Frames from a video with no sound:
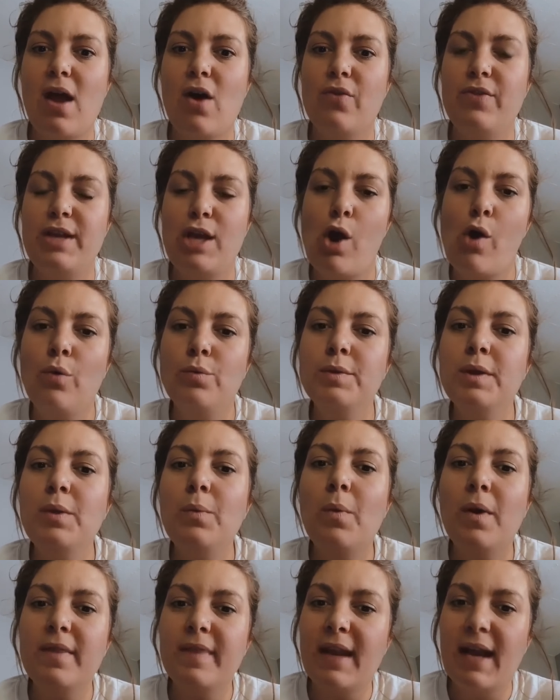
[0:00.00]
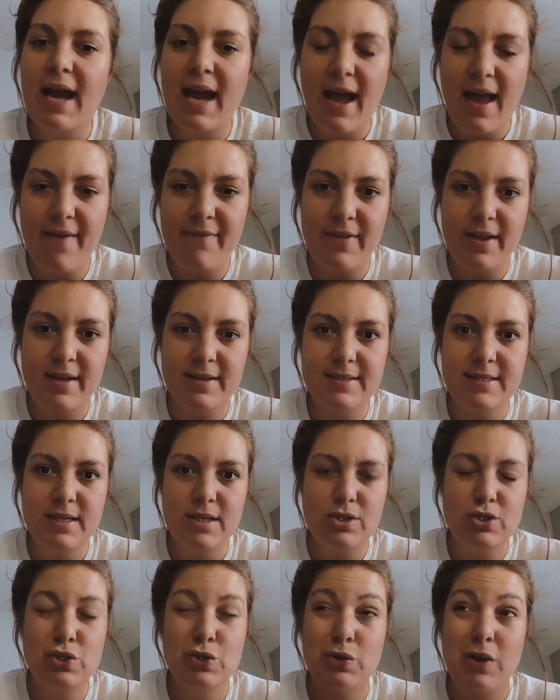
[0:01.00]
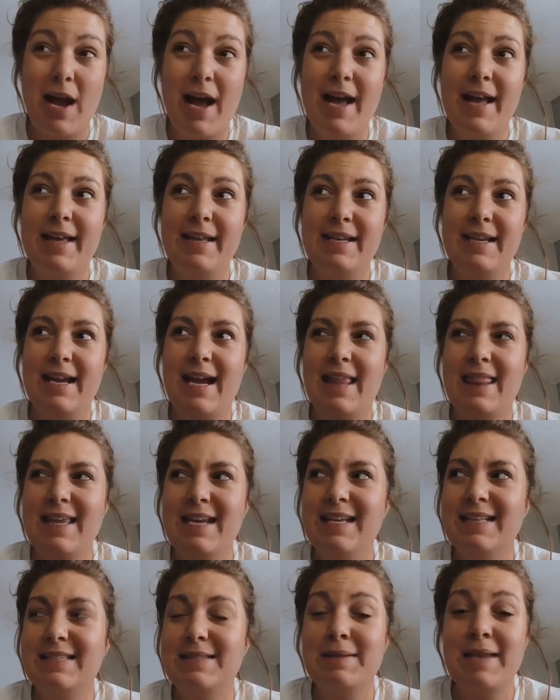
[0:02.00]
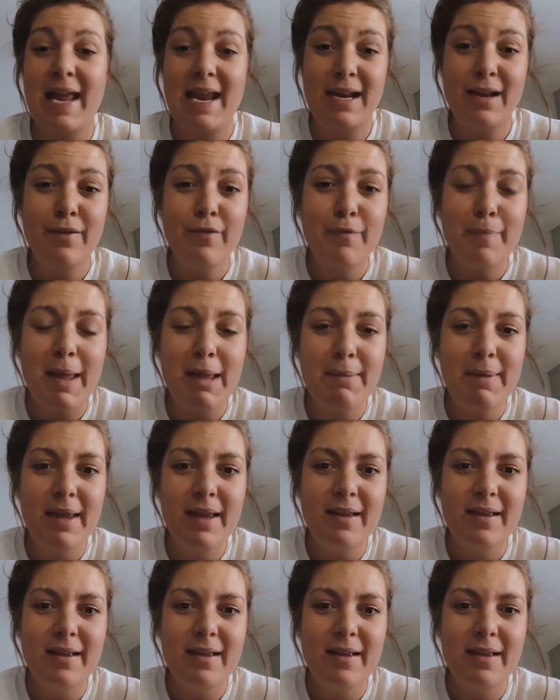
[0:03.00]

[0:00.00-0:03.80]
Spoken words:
The only one that I haven't tried, I think it's Native maybe.